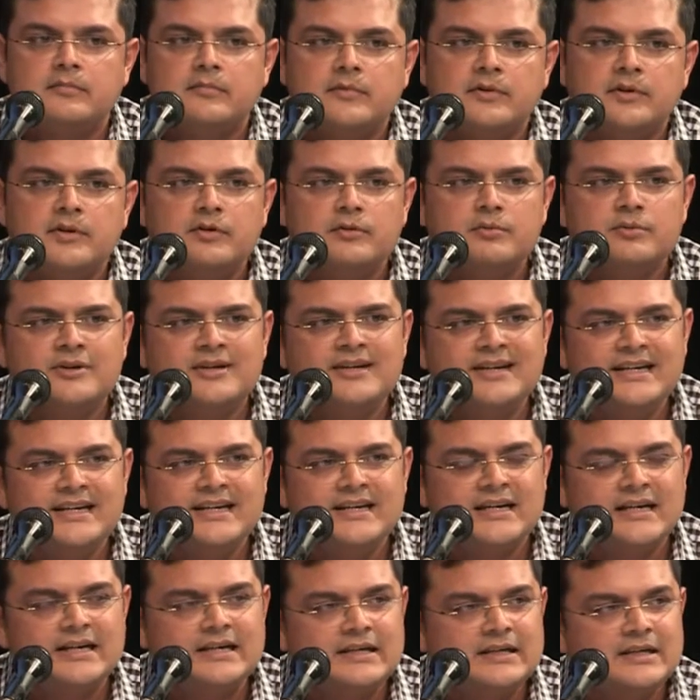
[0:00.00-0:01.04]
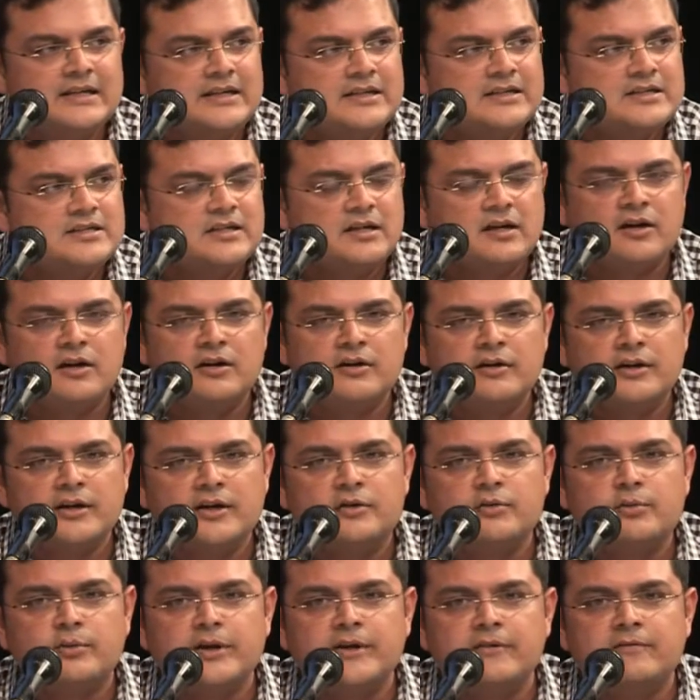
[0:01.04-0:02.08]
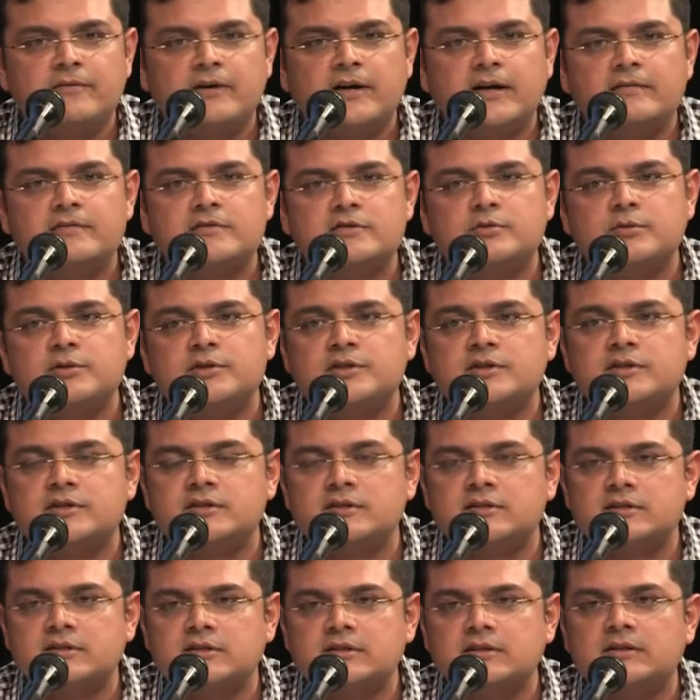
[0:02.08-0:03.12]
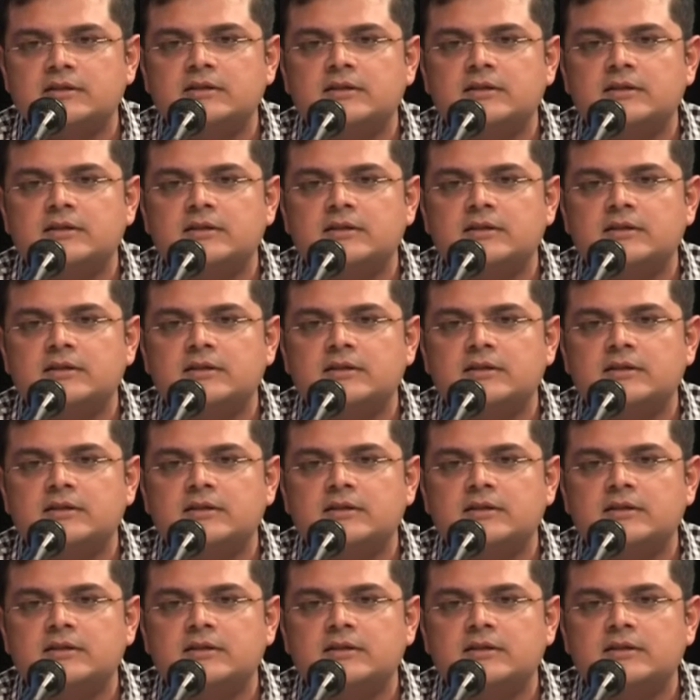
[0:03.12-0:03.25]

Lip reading: you would need at least 125 switches